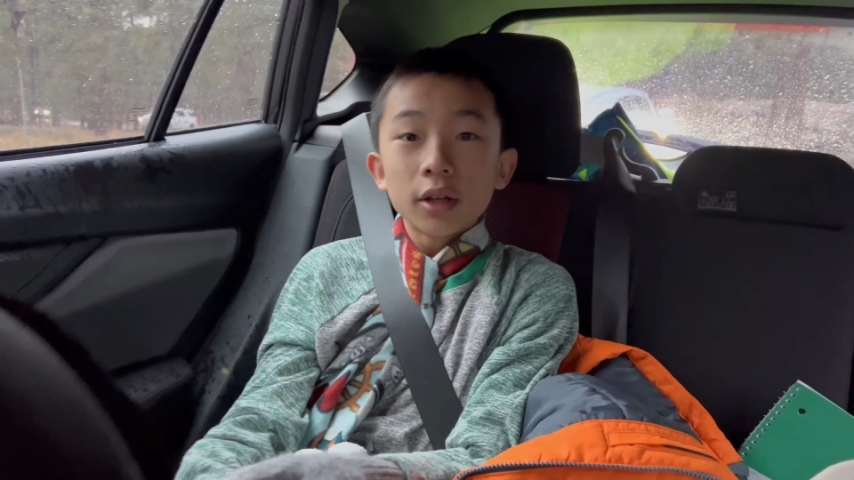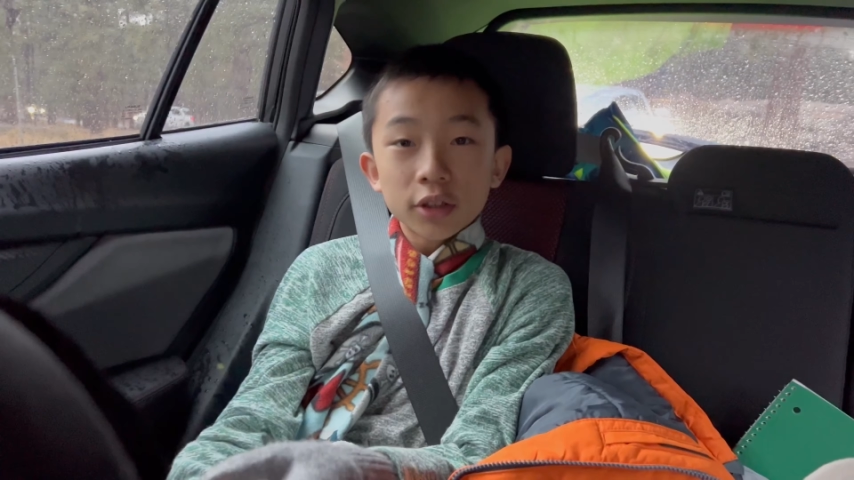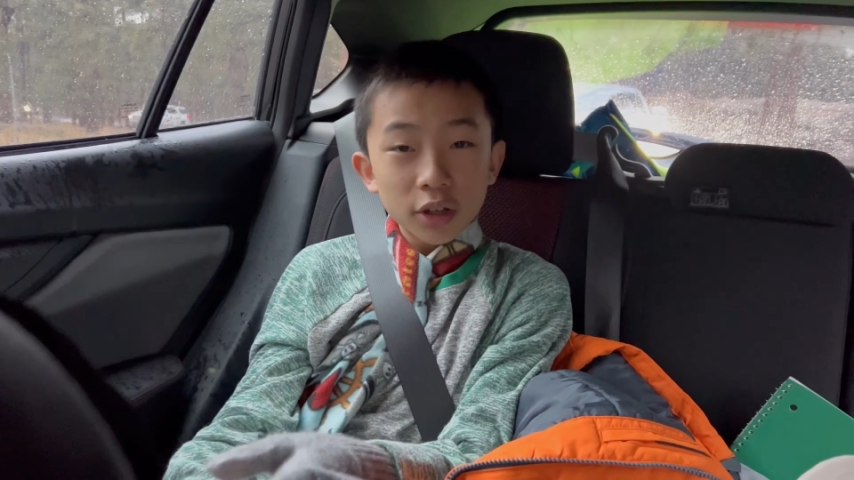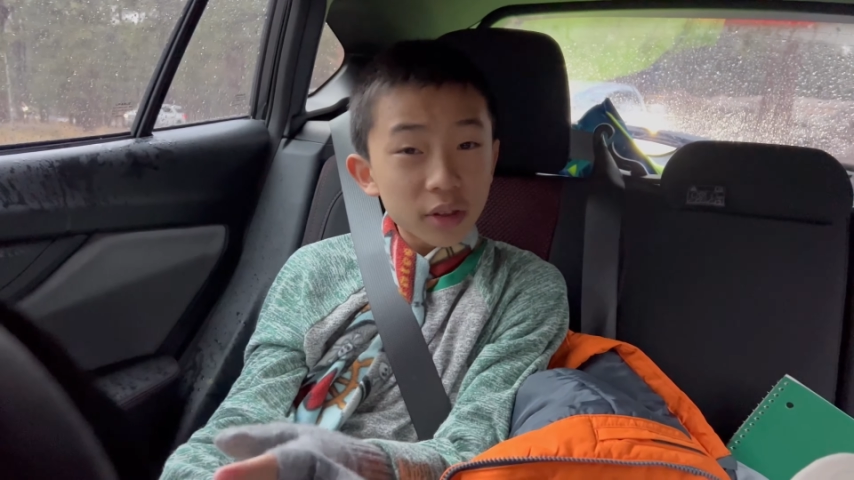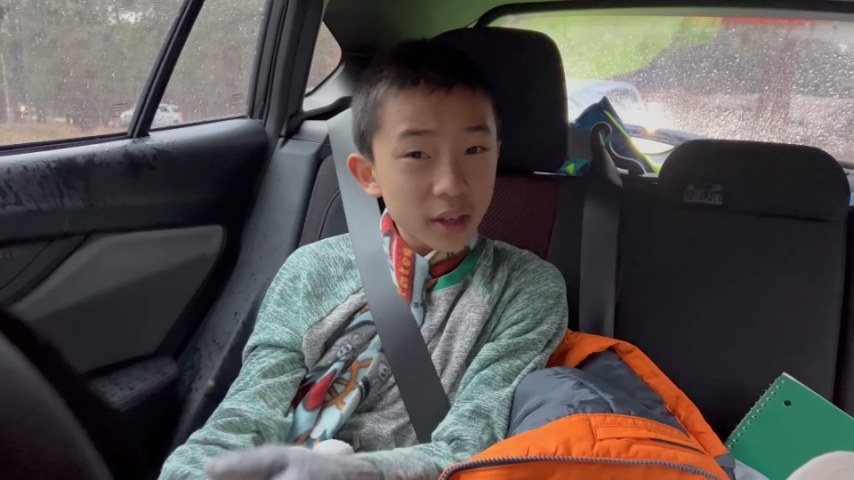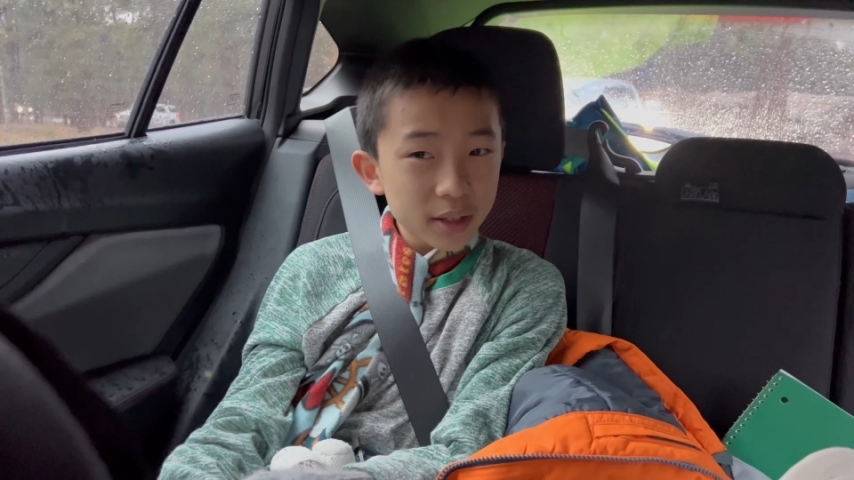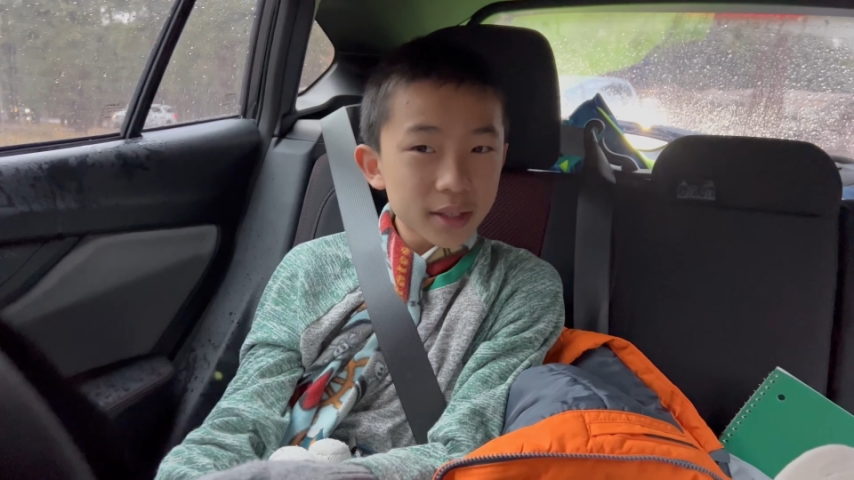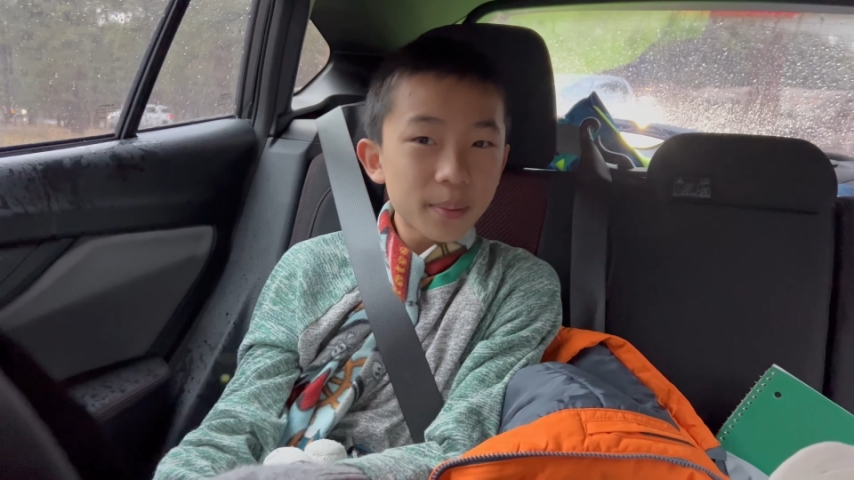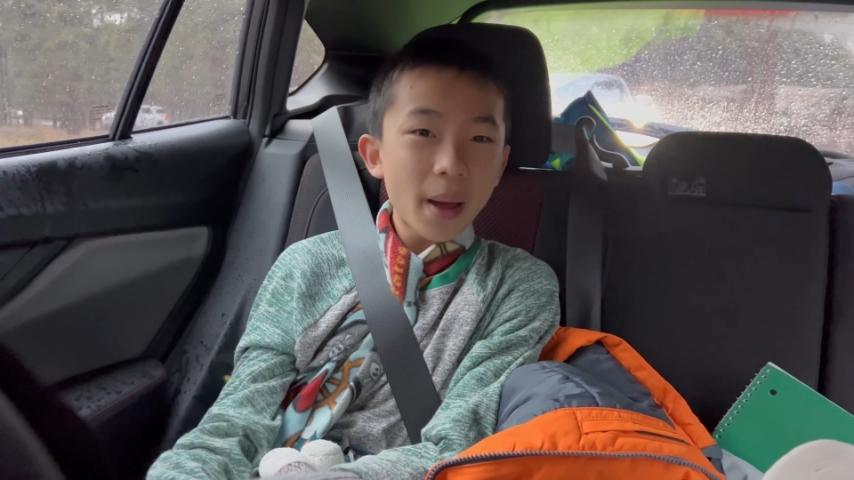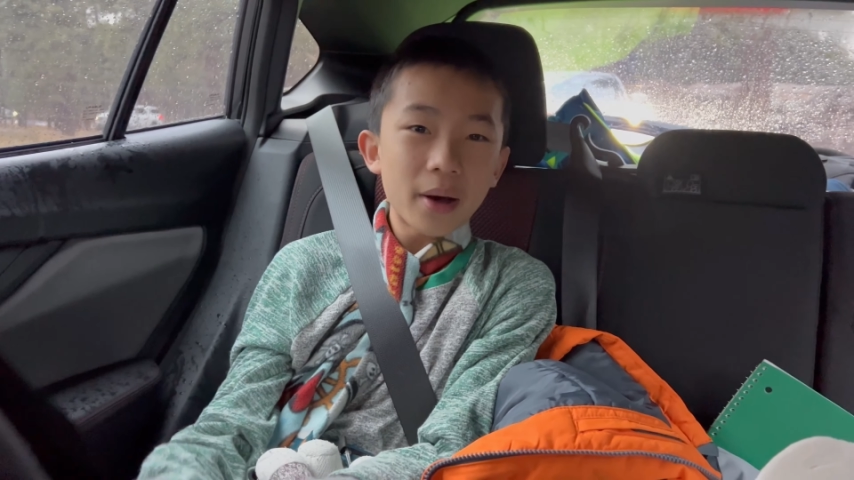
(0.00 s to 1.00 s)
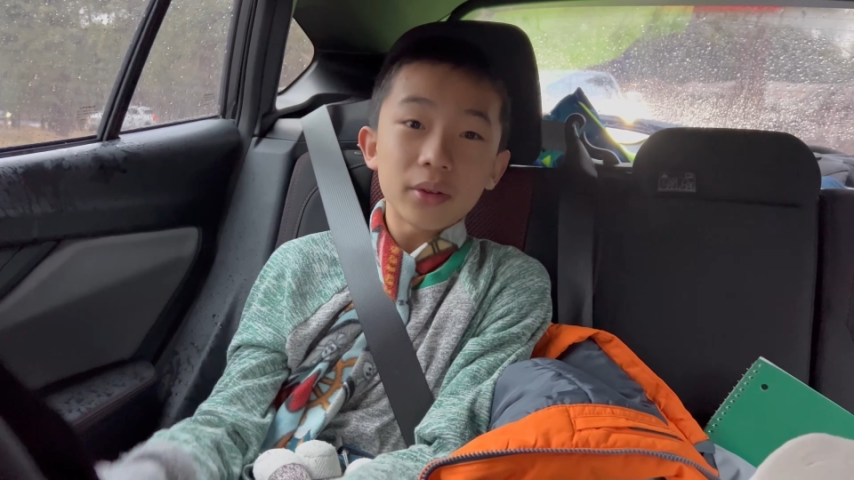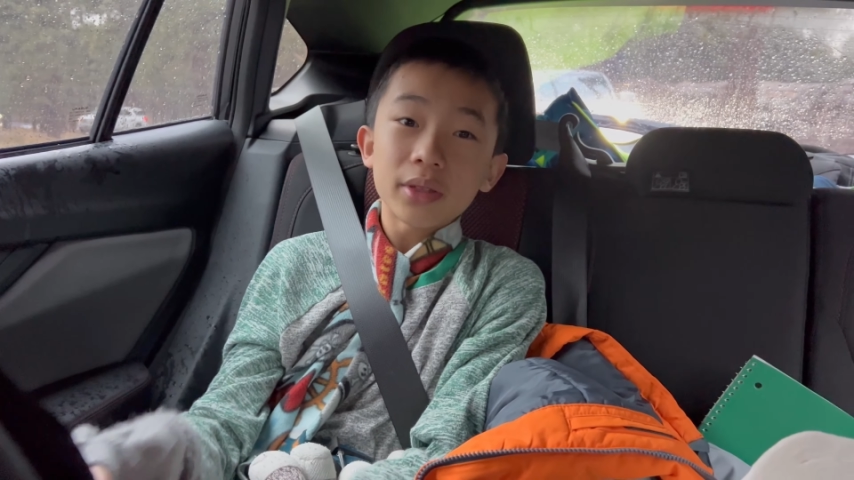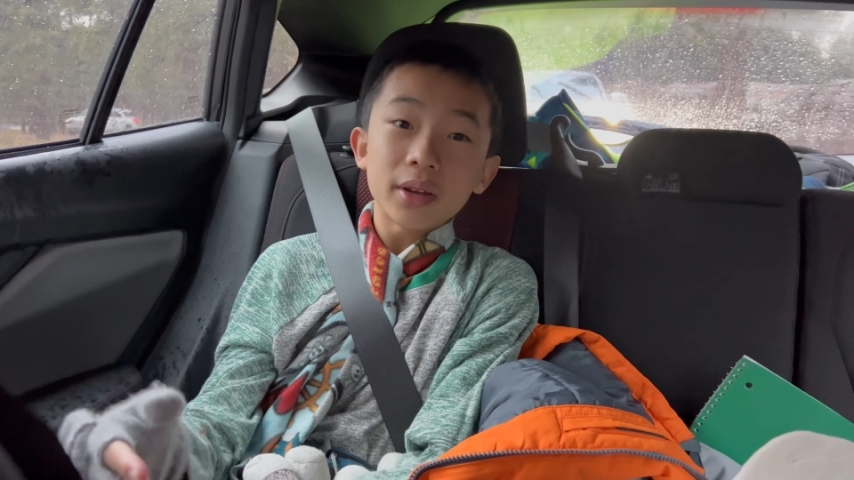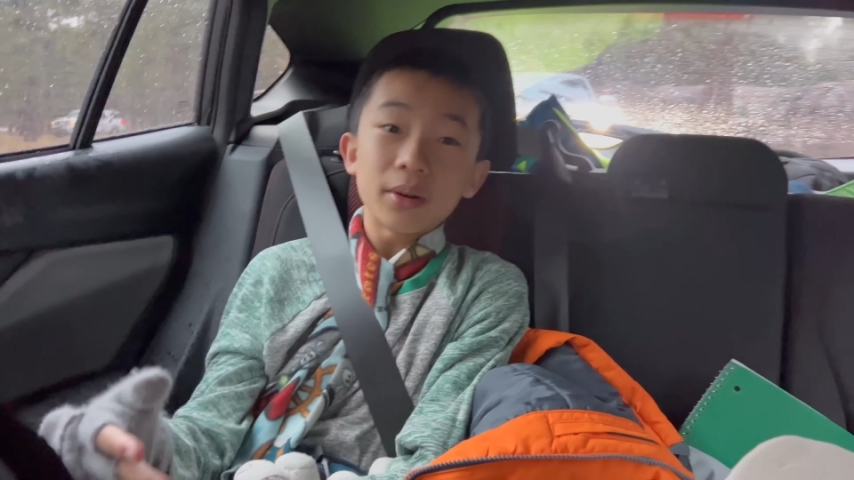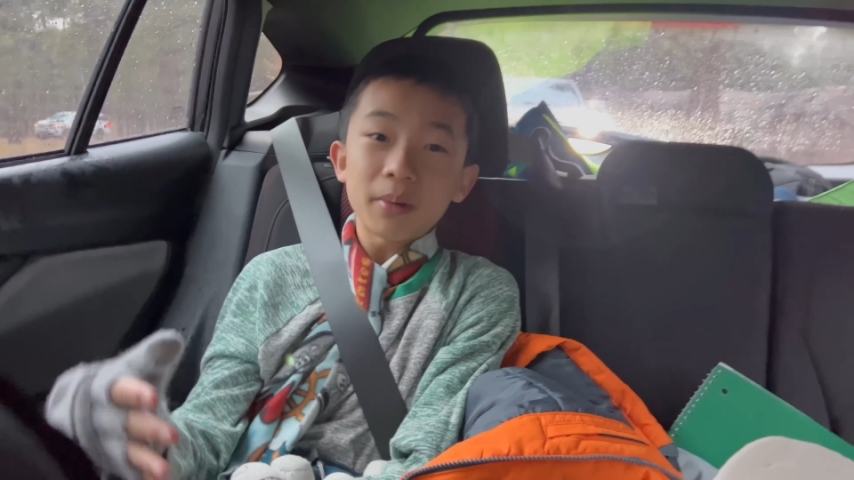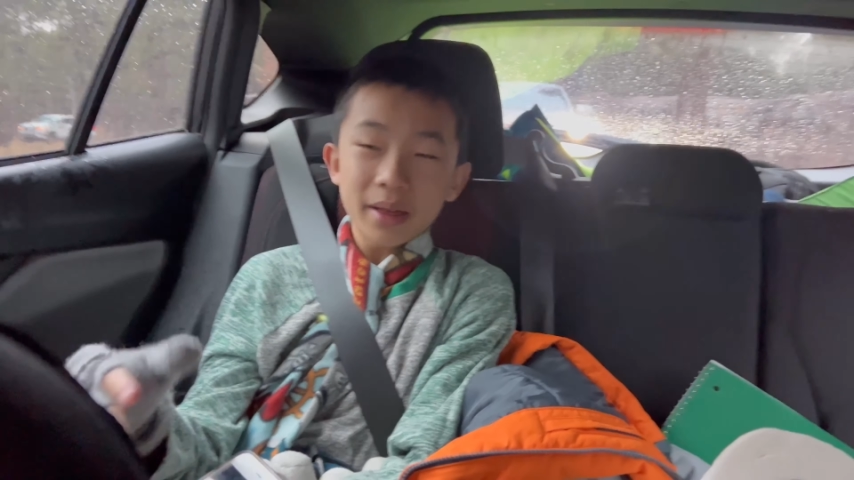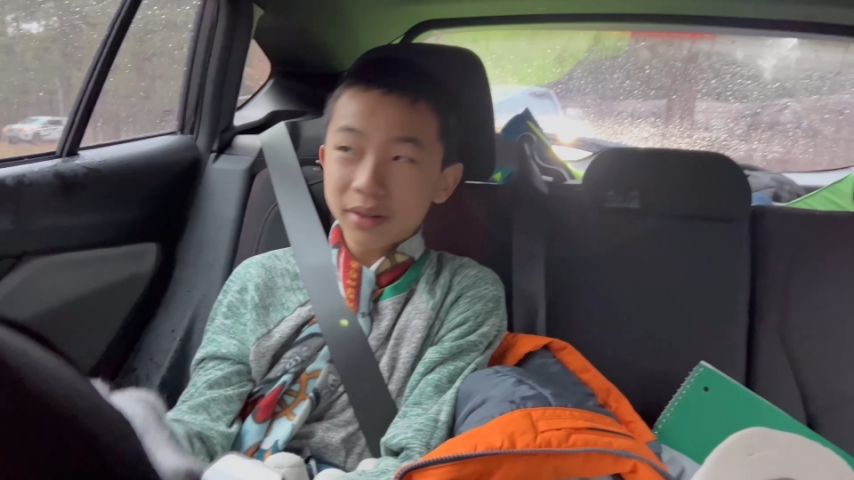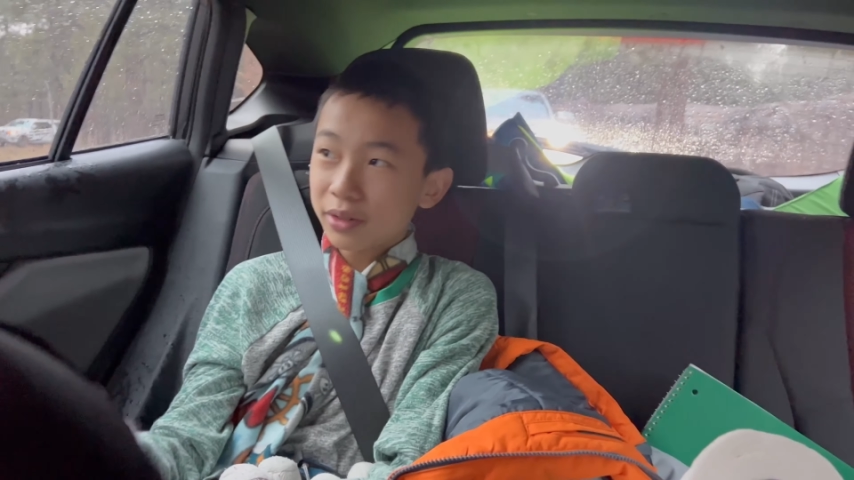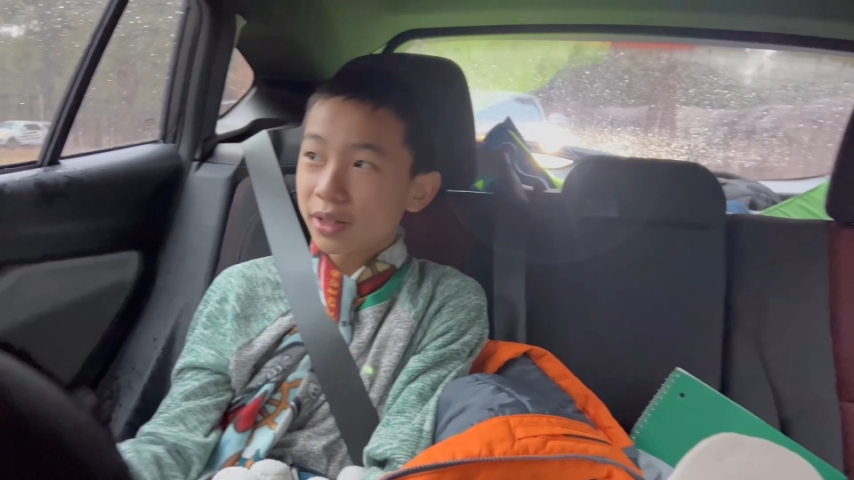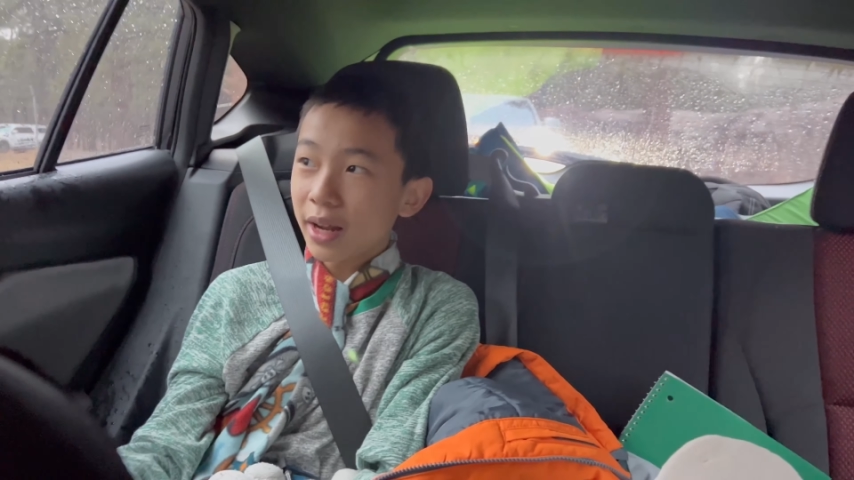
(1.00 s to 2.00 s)
Two things about the
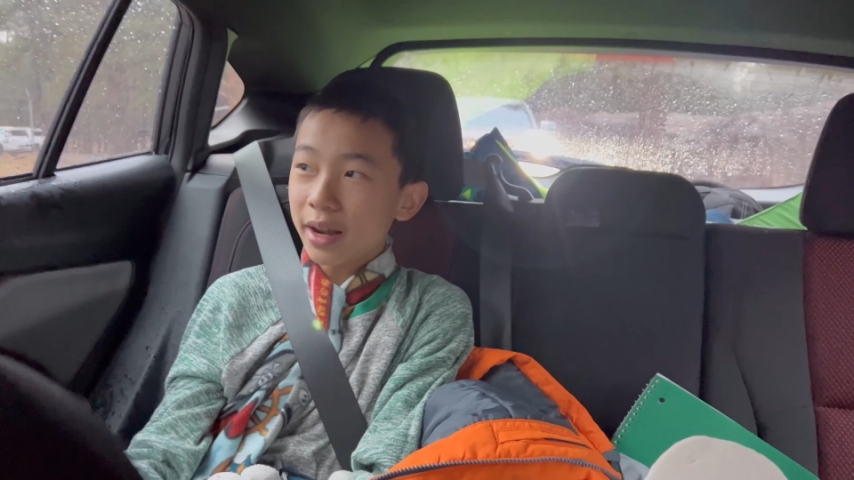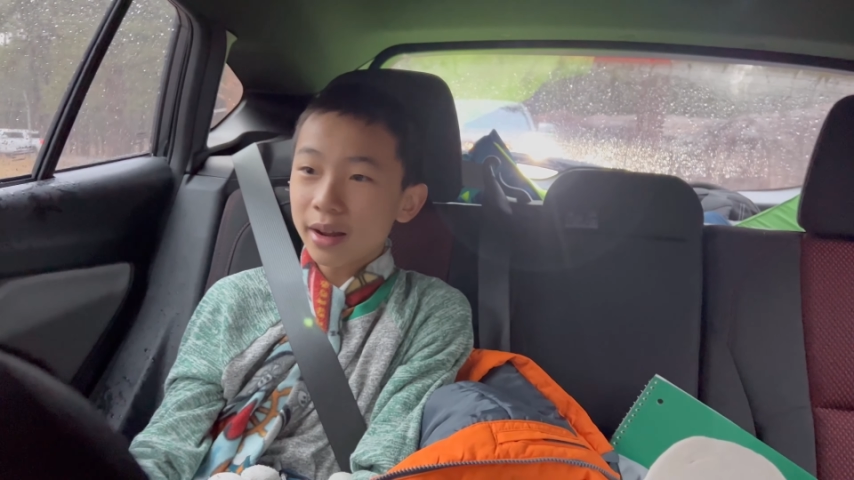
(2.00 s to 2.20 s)
weather today.